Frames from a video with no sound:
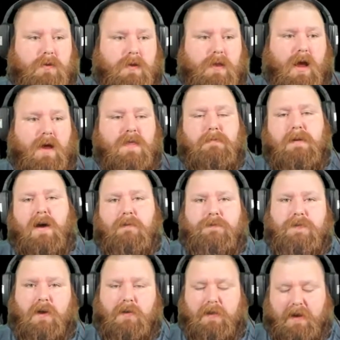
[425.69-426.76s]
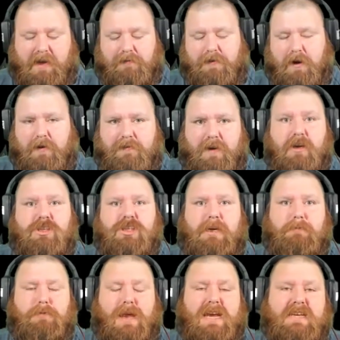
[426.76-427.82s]
The mount felt like a very, very
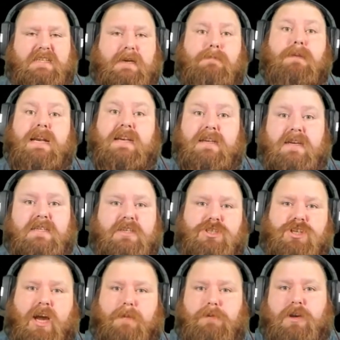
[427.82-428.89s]
cheap plastic, but it does its job.